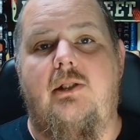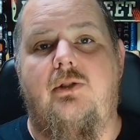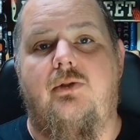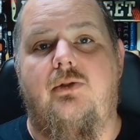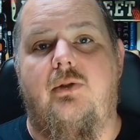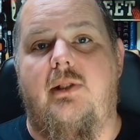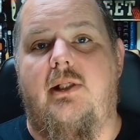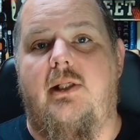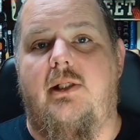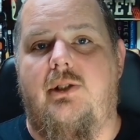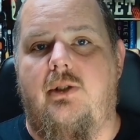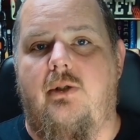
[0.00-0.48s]
in
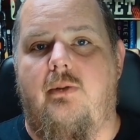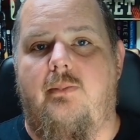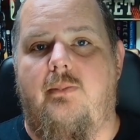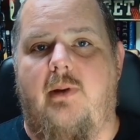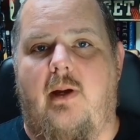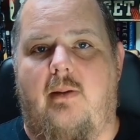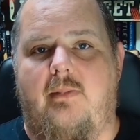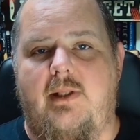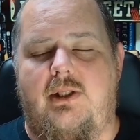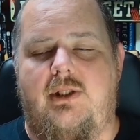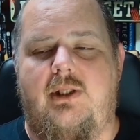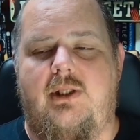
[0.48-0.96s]
traditional
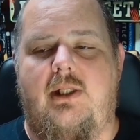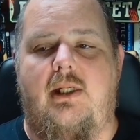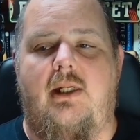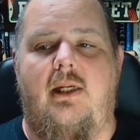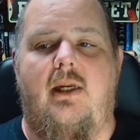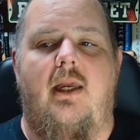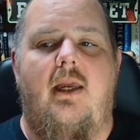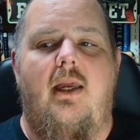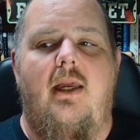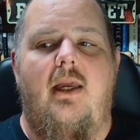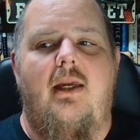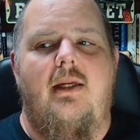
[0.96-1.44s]
publishing,
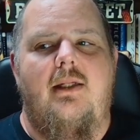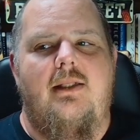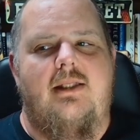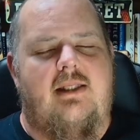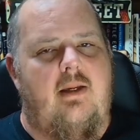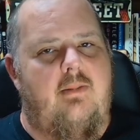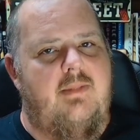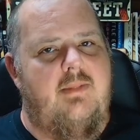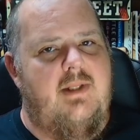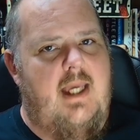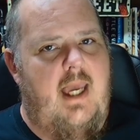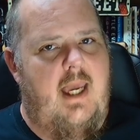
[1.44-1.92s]

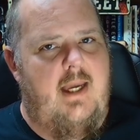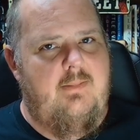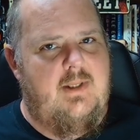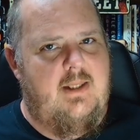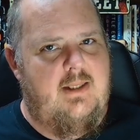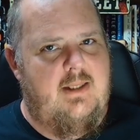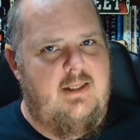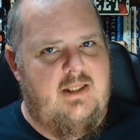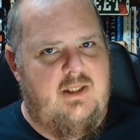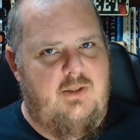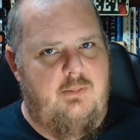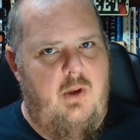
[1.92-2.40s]
sometimes
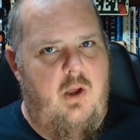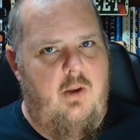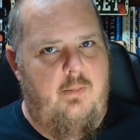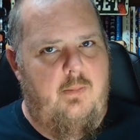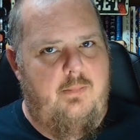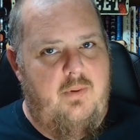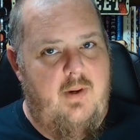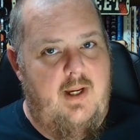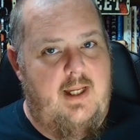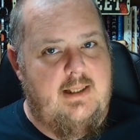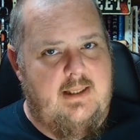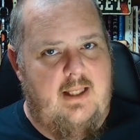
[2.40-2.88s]
in small
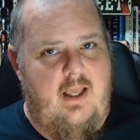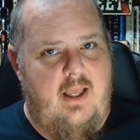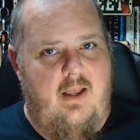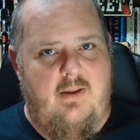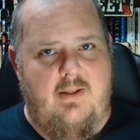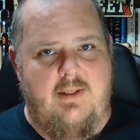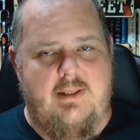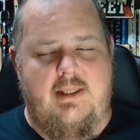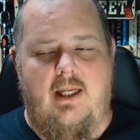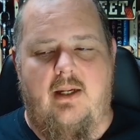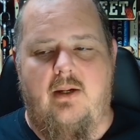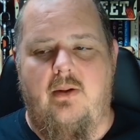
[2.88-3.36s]
press
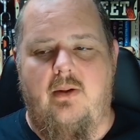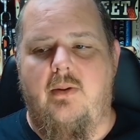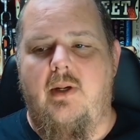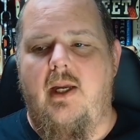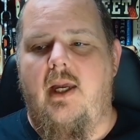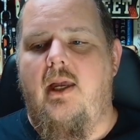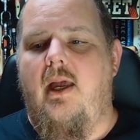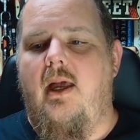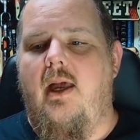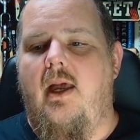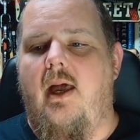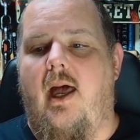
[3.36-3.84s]
also,
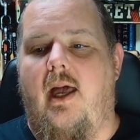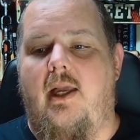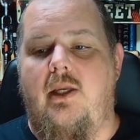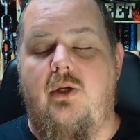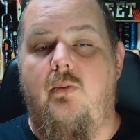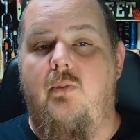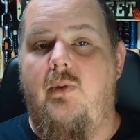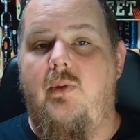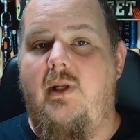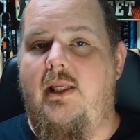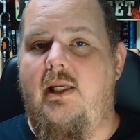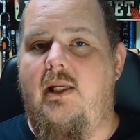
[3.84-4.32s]
uh,
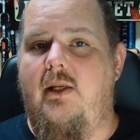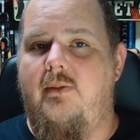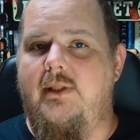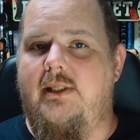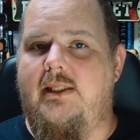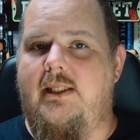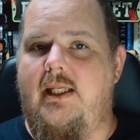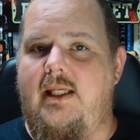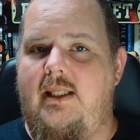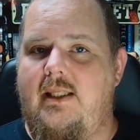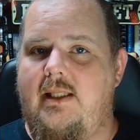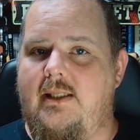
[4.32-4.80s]
you really don't see